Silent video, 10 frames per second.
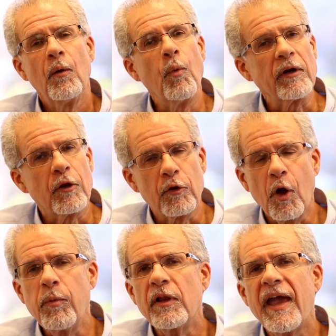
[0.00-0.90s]
What
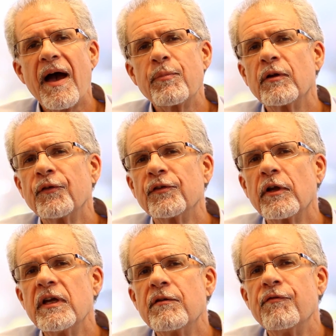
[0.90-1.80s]
global capital is
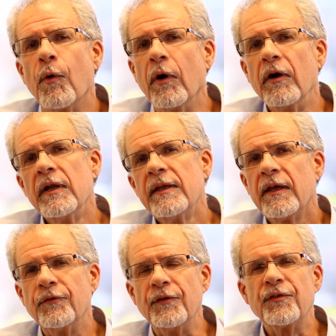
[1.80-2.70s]
looking for
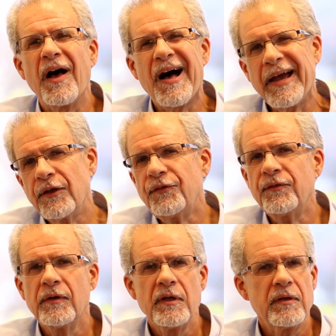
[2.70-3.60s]
is its
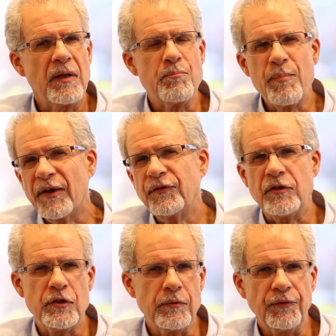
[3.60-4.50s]
highest and best
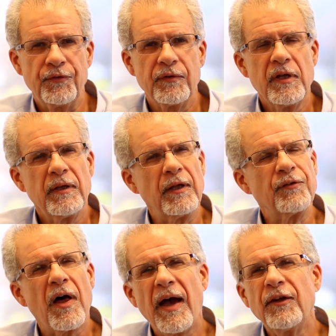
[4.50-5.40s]
use,
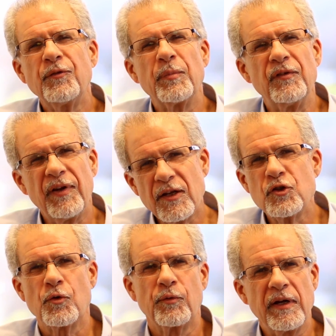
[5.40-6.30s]
its highest
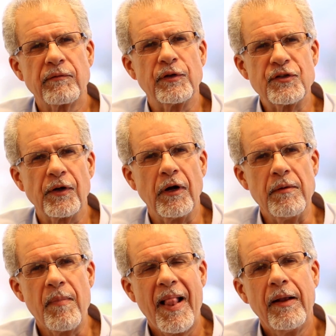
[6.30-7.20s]
potential rate of
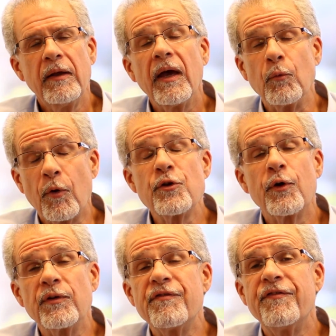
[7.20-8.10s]
return. And where you're
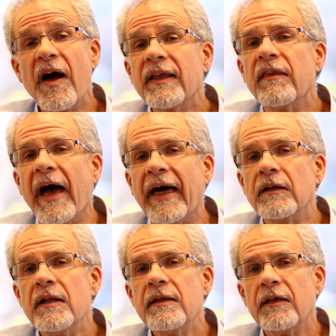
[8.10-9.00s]
going to find that
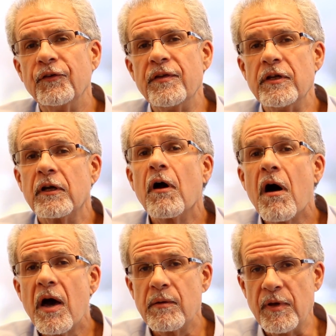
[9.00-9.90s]
is in the
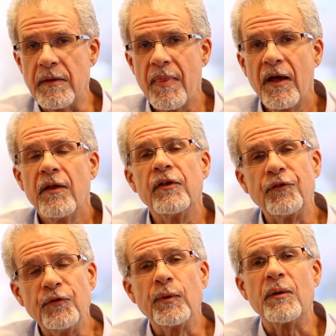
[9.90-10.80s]
economy
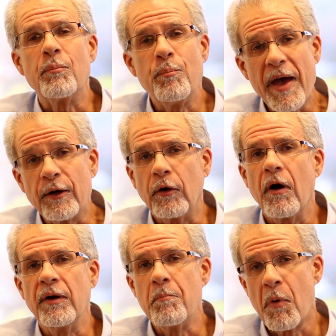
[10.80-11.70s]
that's doing better
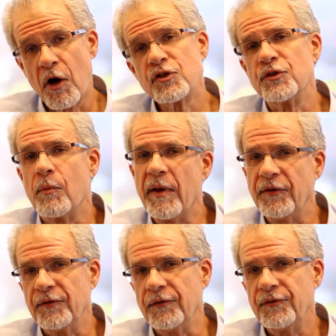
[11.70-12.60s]
on a marginal
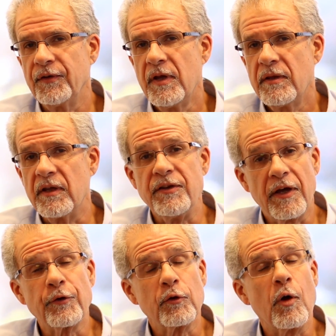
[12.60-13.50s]
basis than the
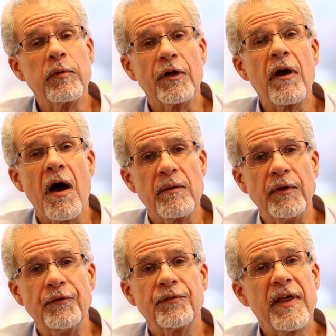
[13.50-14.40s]
other global
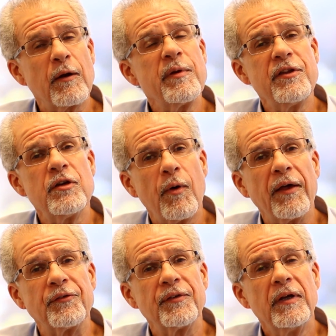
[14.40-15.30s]
economies. That'll be the
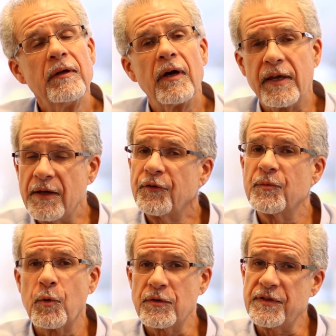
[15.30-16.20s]
US, again a
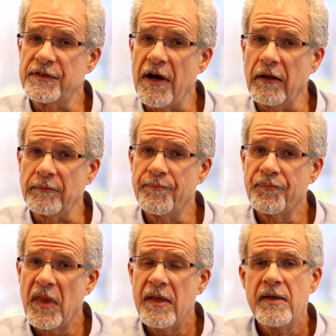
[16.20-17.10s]
support to the dollar.
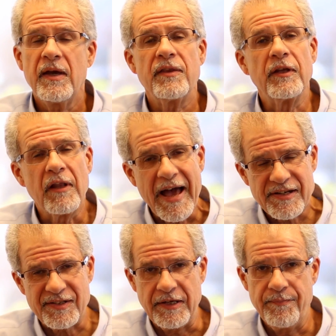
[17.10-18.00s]
And then
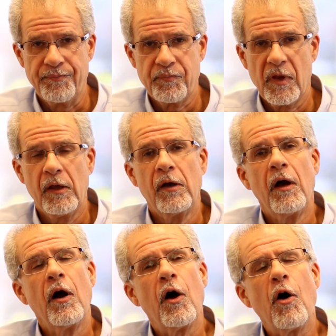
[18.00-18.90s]
lastly,
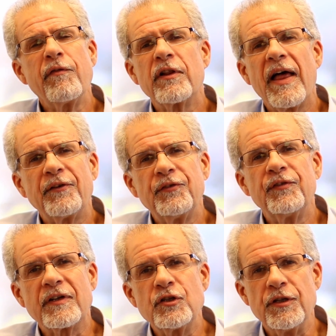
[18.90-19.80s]
over the last
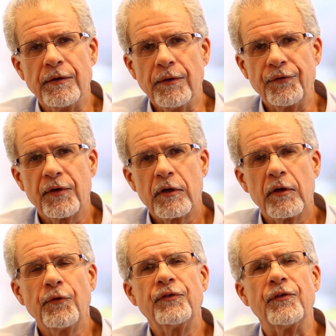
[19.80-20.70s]
6 years,
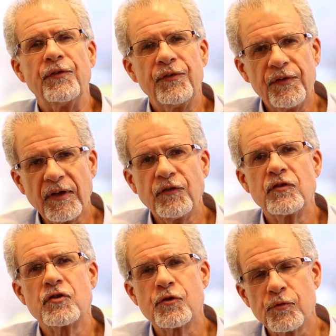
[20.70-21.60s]
close to
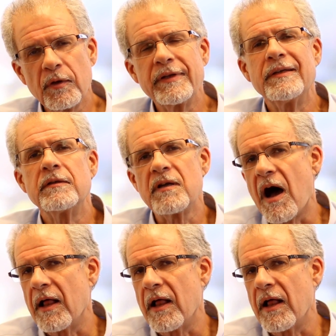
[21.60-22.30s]
$6 trillion